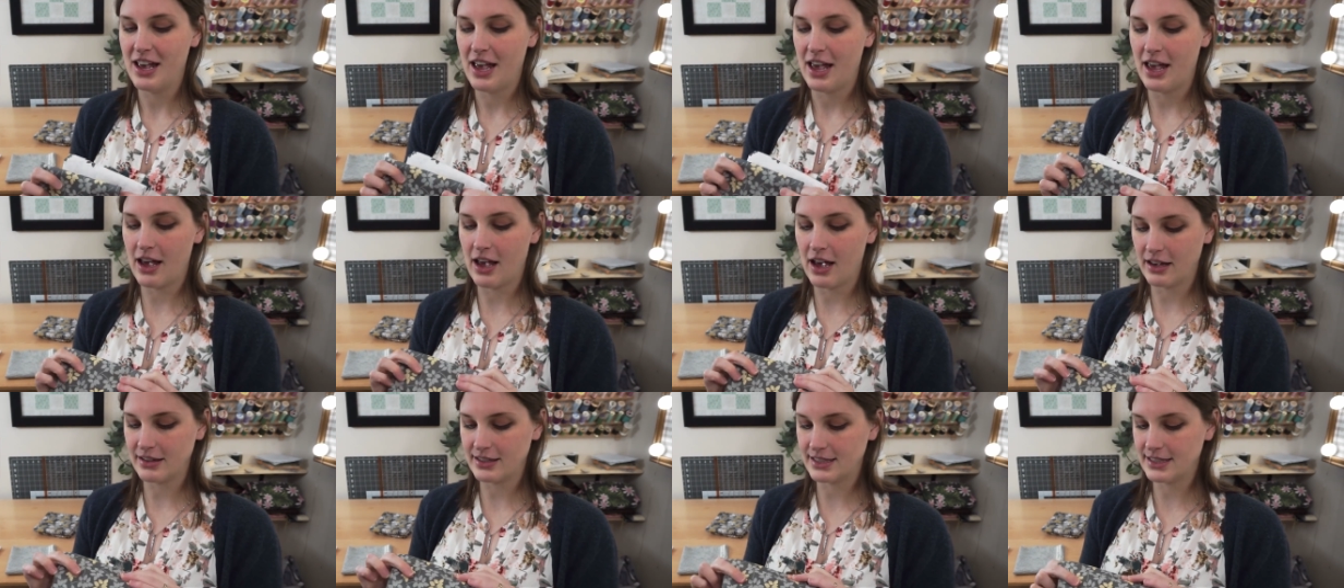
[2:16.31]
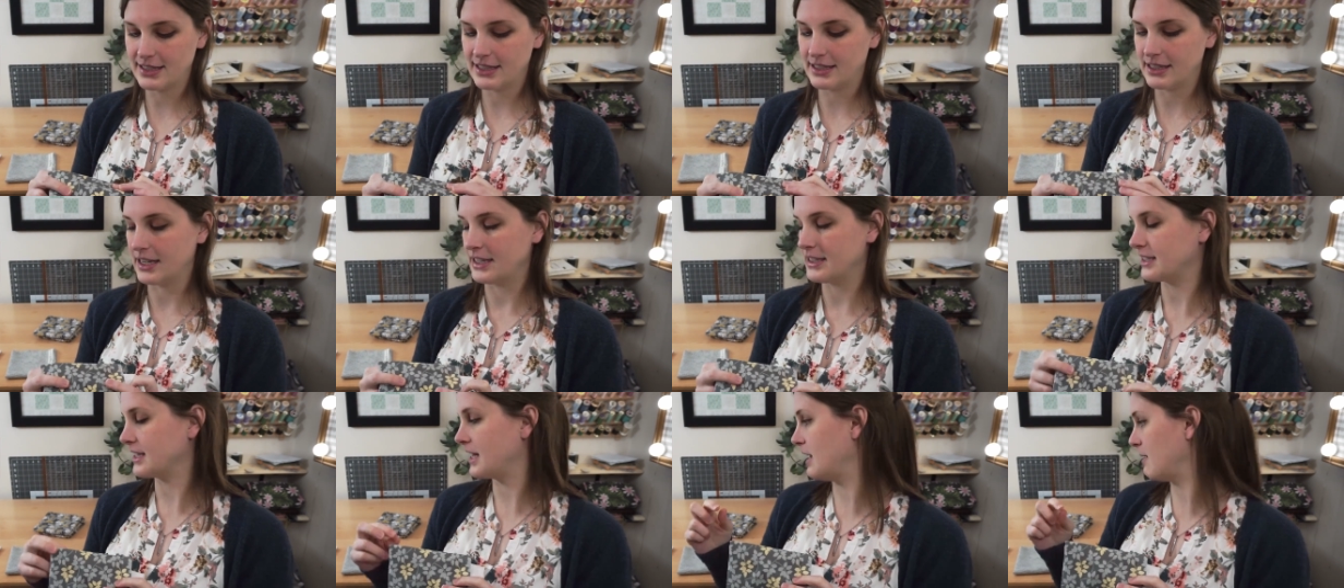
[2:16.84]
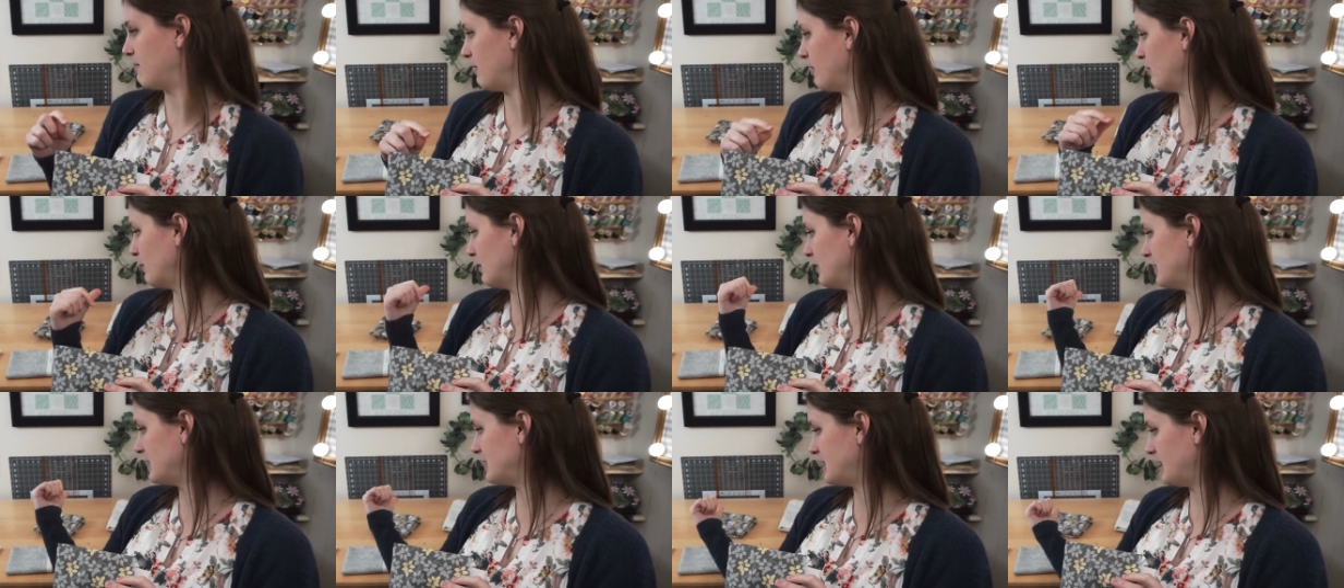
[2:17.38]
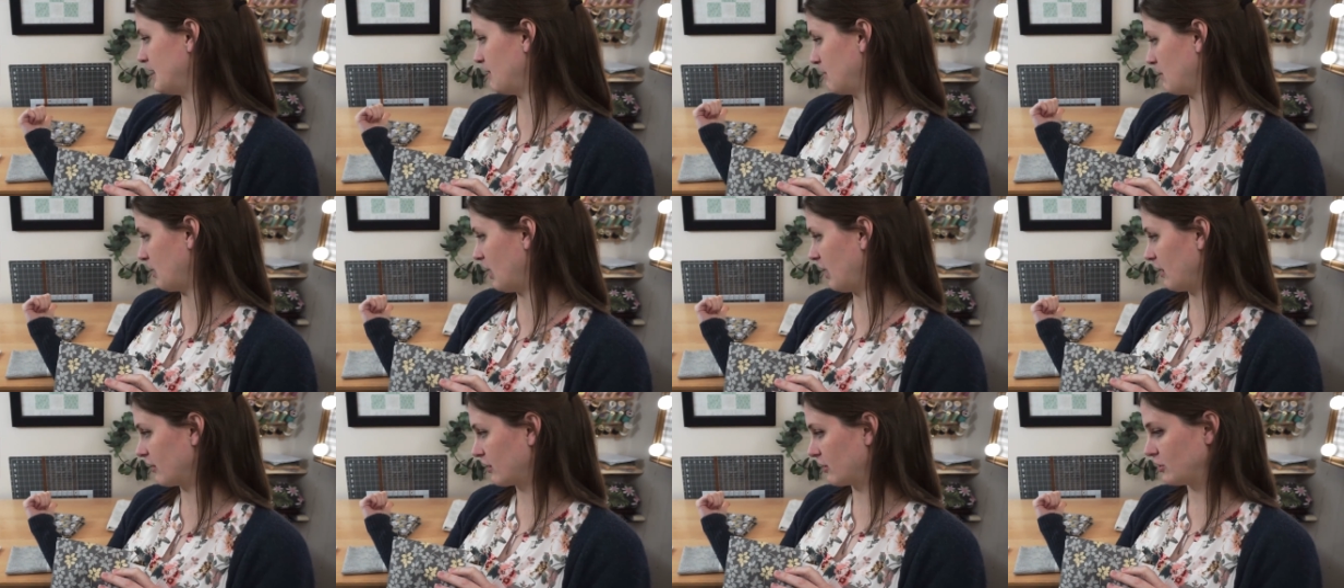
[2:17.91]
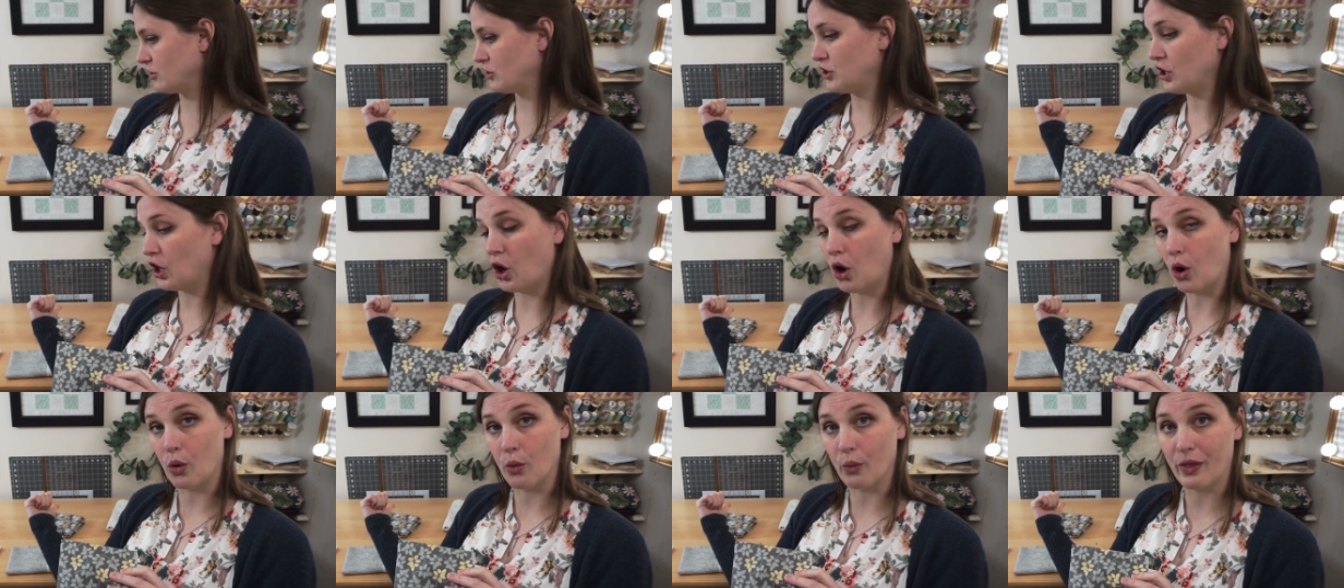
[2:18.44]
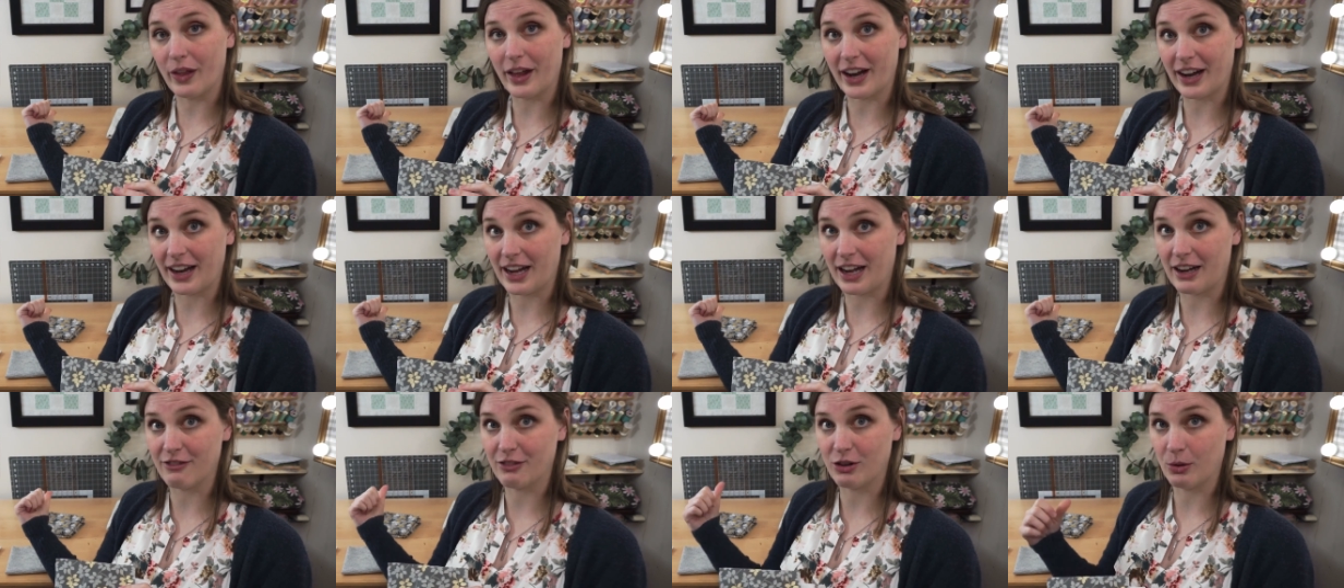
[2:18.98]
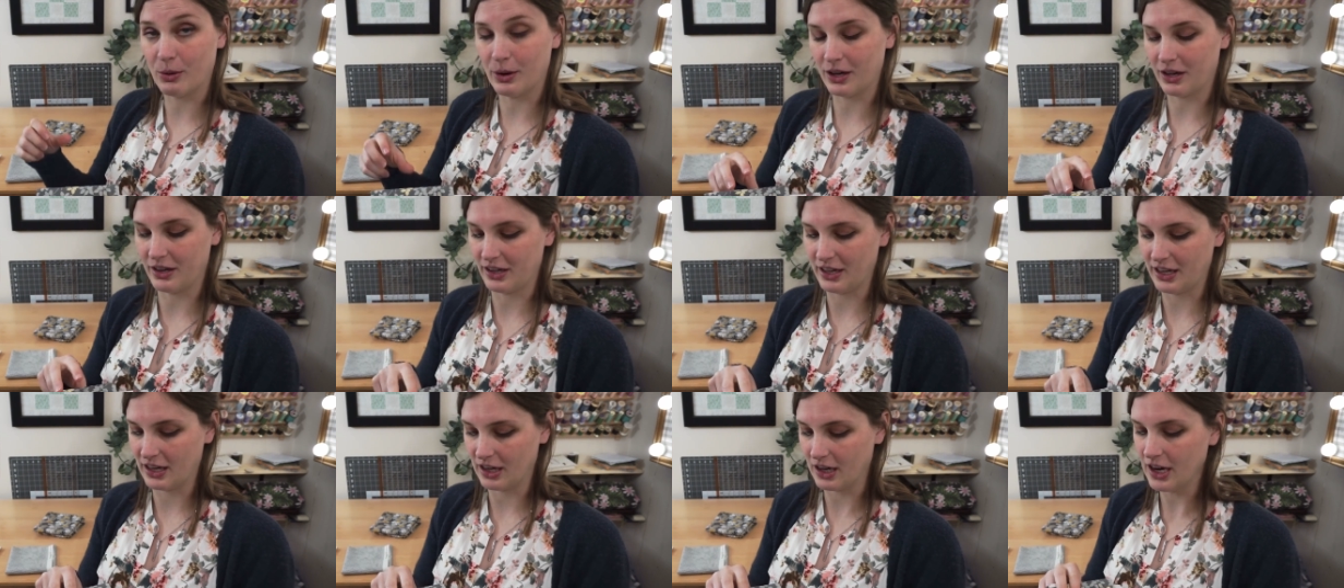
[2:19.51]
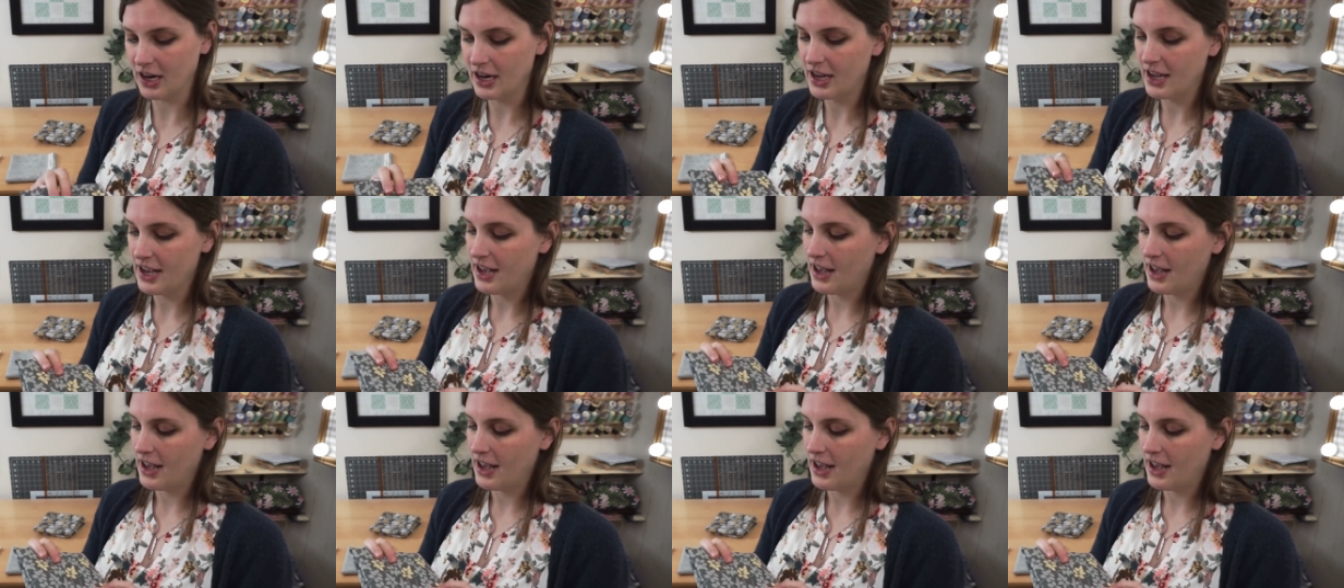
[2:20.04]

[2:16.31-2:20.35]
It's keeping with the same color tone that I have going on here.